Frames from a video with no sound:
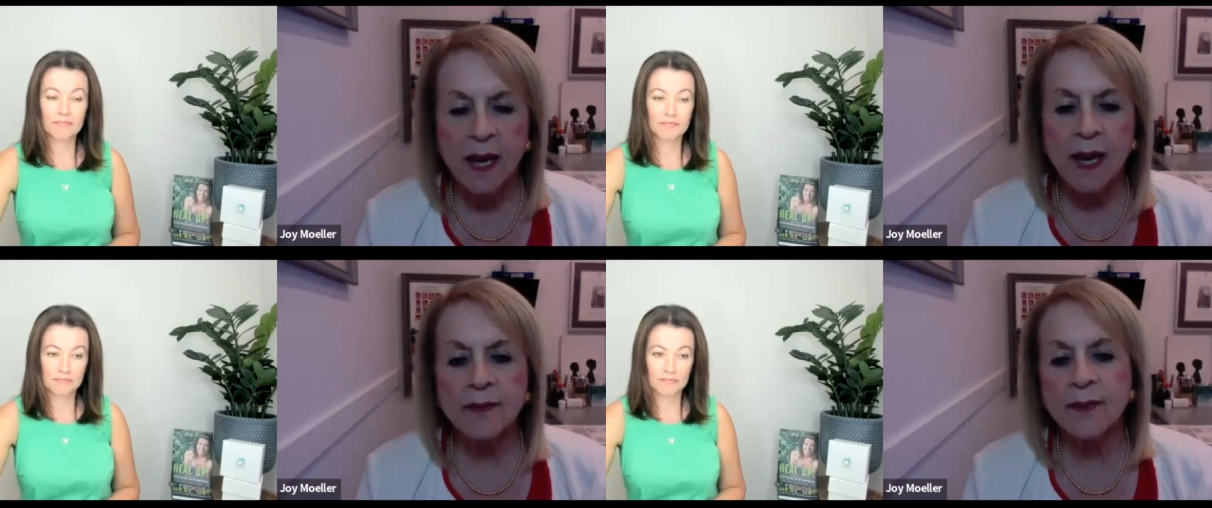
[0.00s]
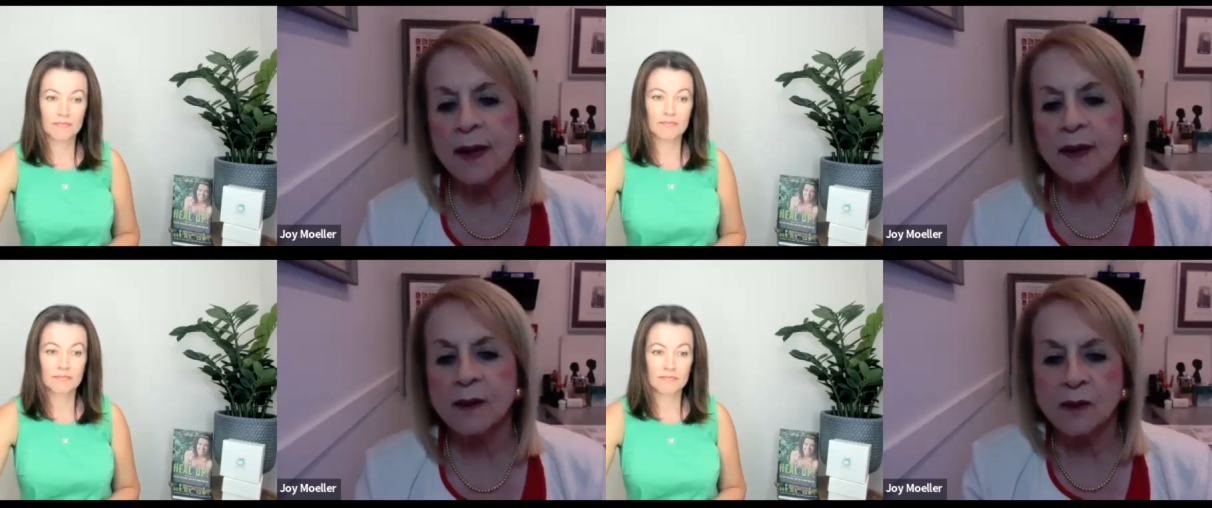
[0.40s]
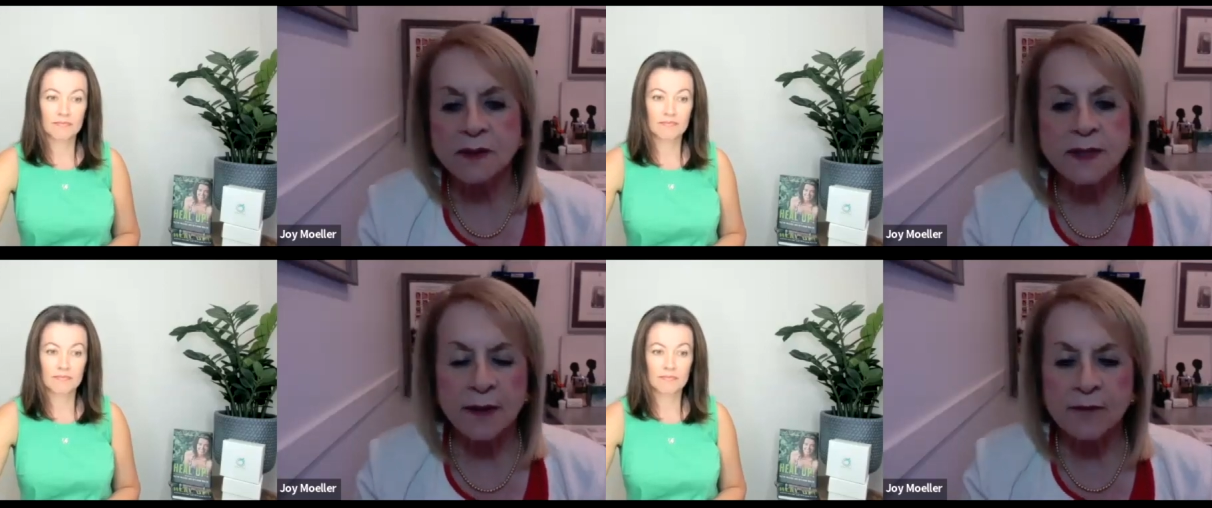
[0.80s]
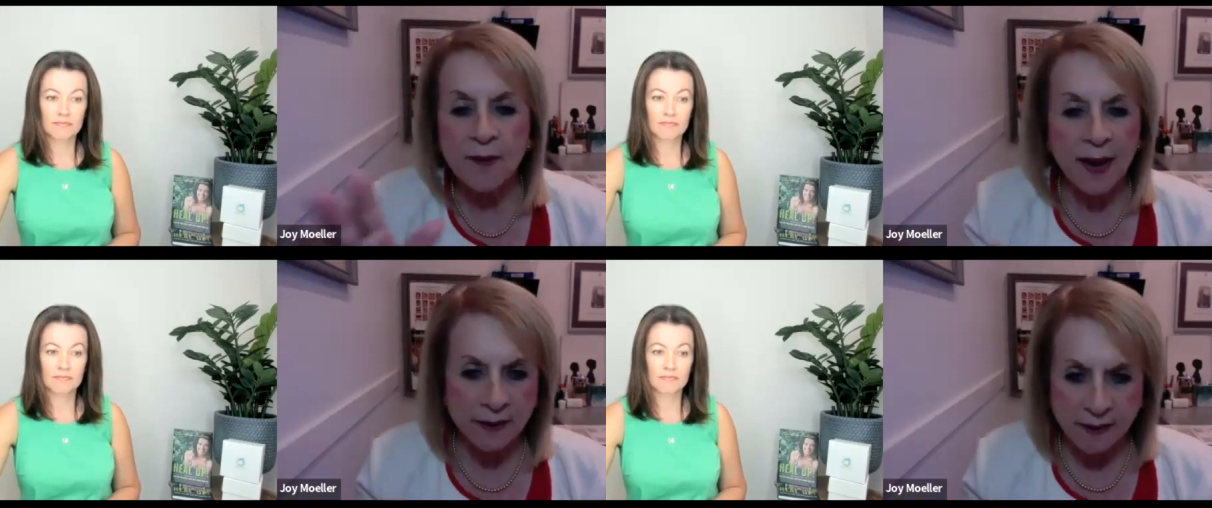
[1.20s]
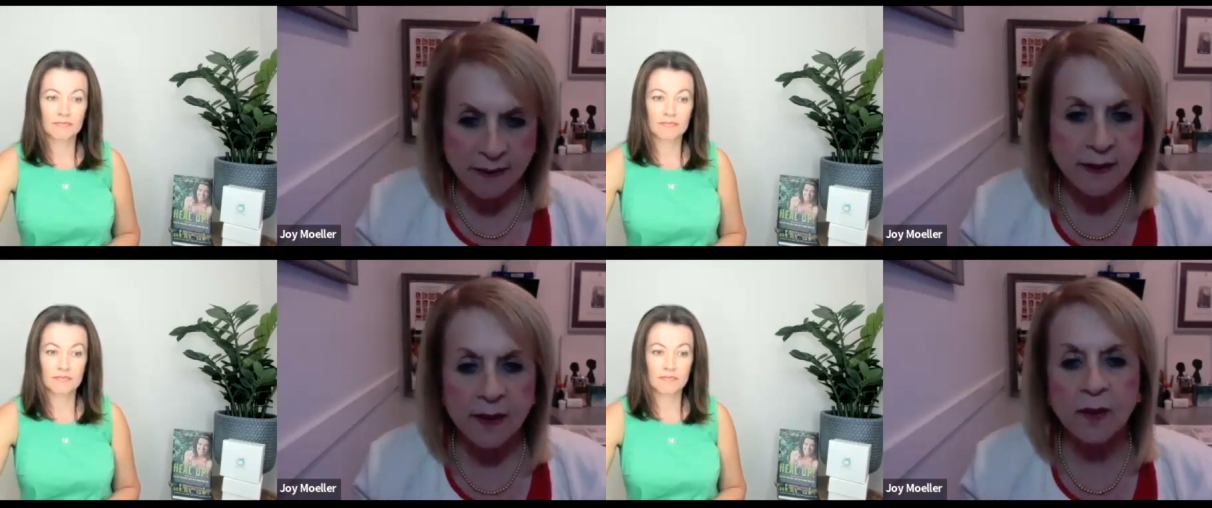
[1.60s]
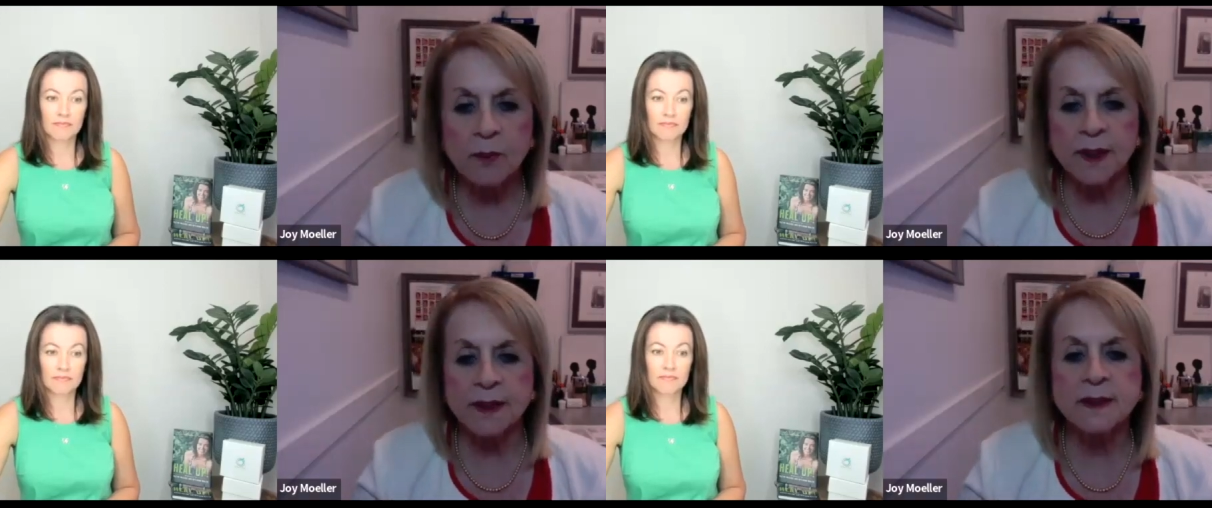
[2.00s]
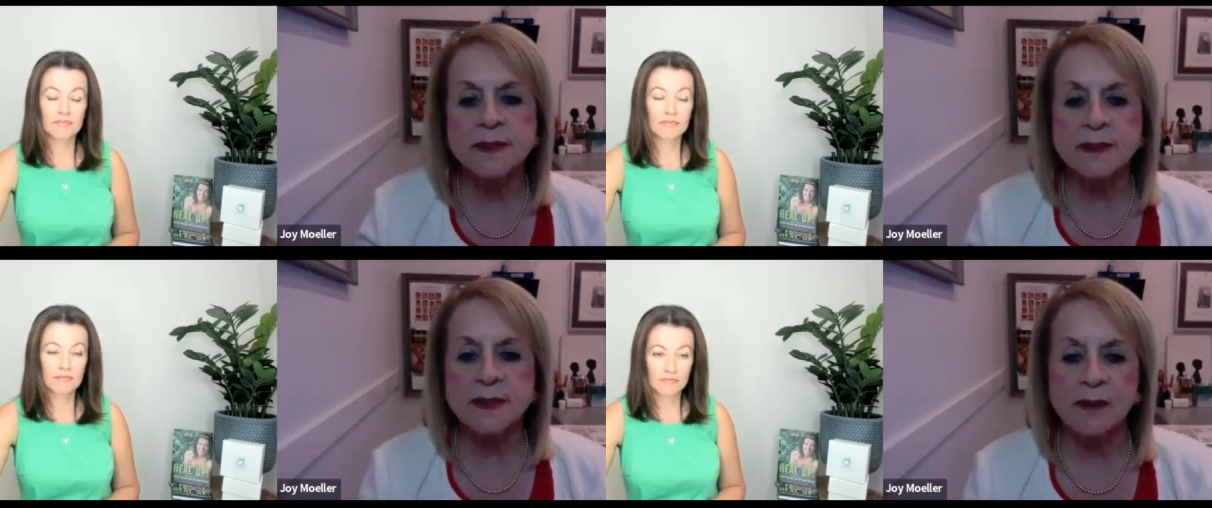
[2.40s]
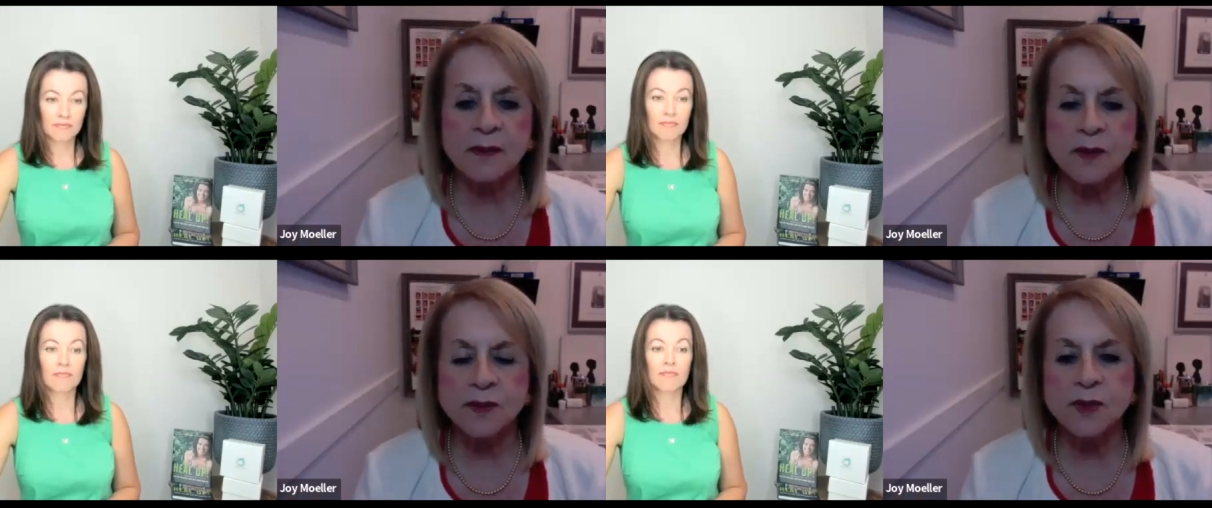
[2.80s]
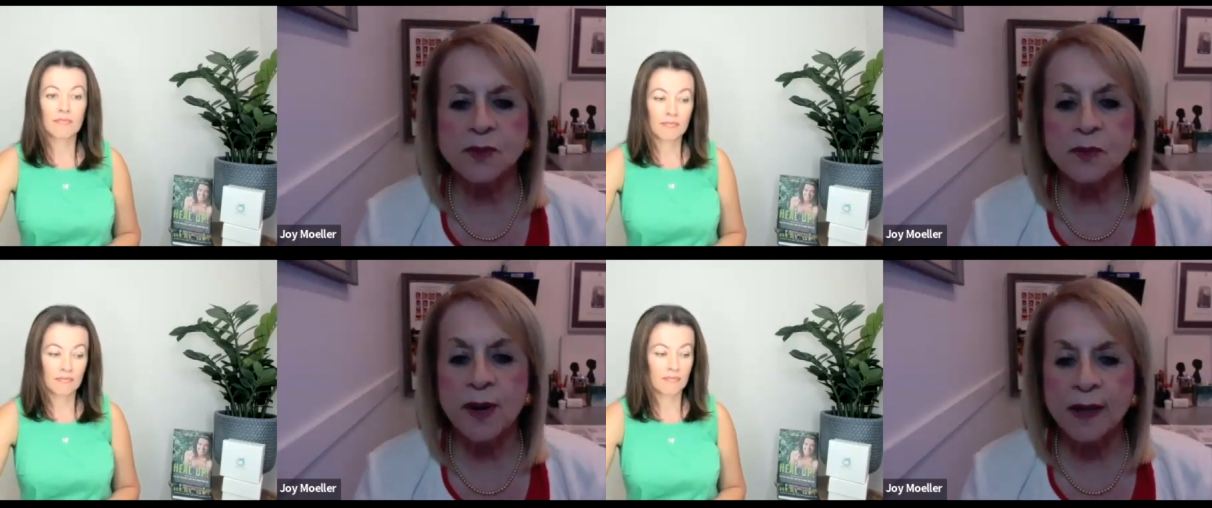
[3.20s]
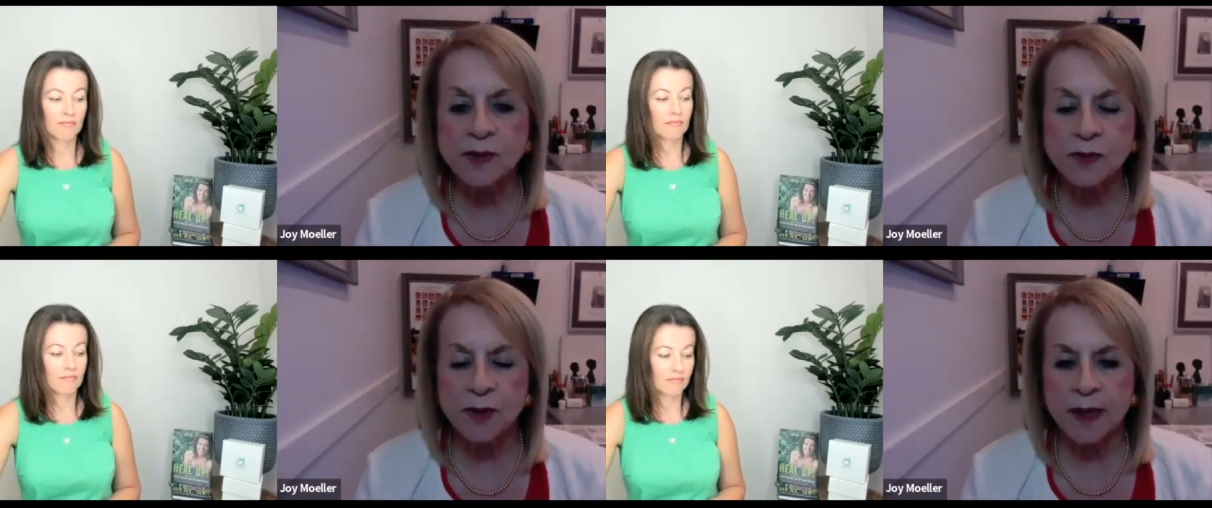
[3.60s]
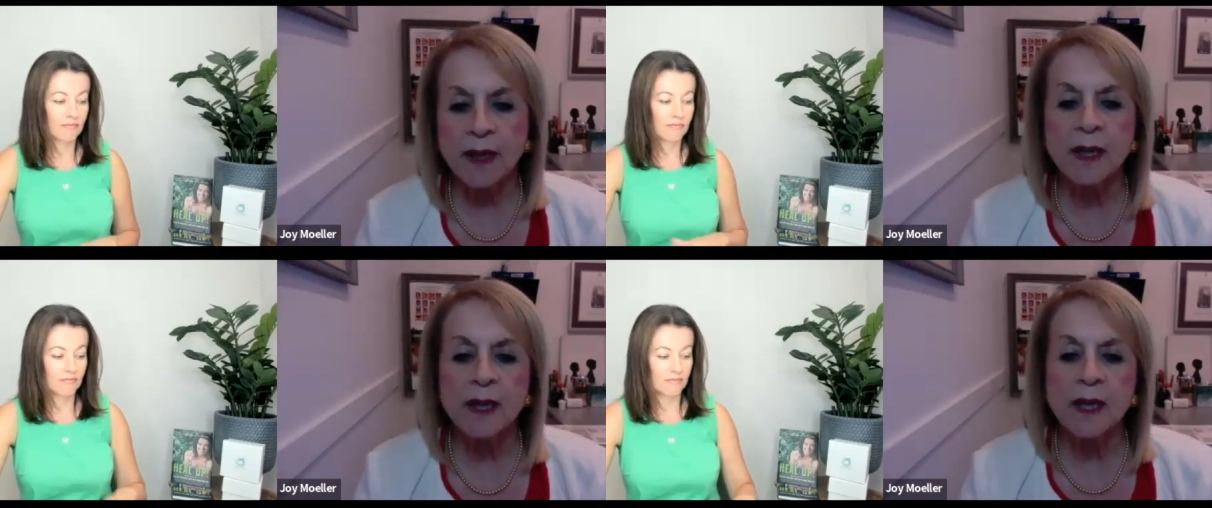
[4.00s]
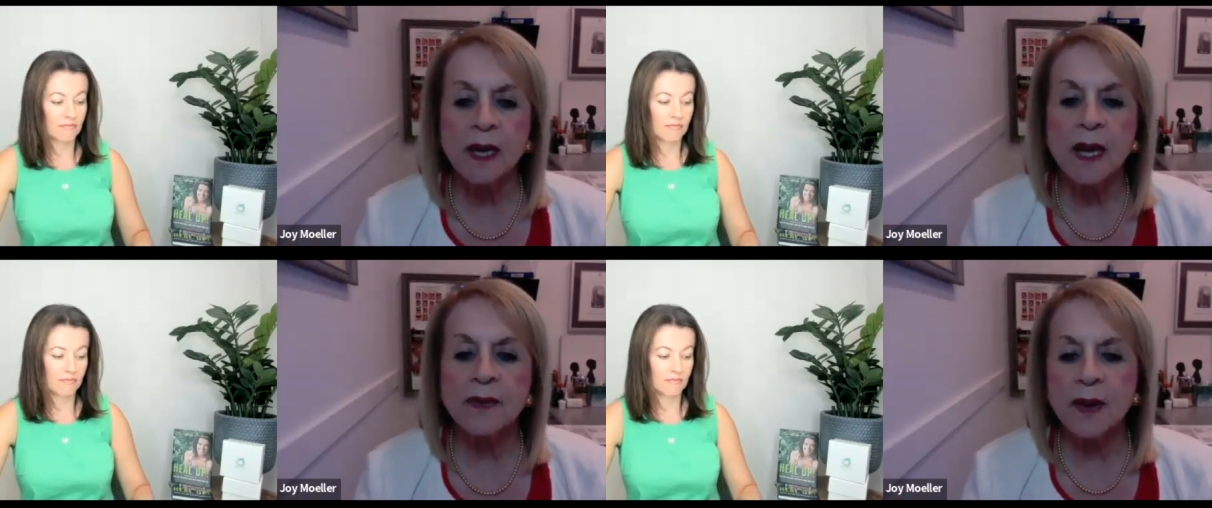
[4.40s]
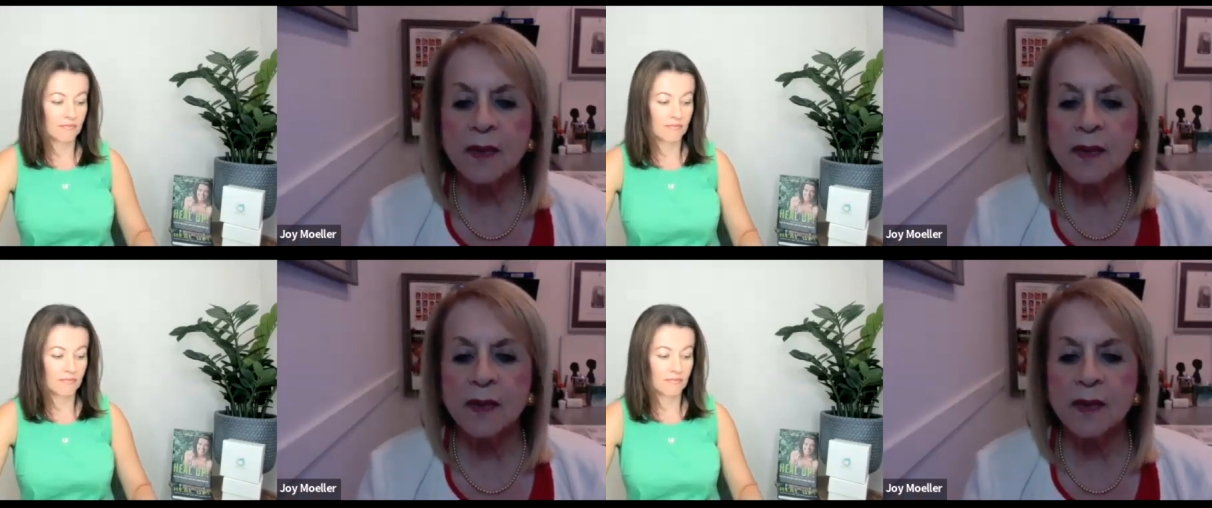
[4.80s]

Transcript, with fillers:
Speaker 1: and then it'll say find a therapist. There's a directory. And the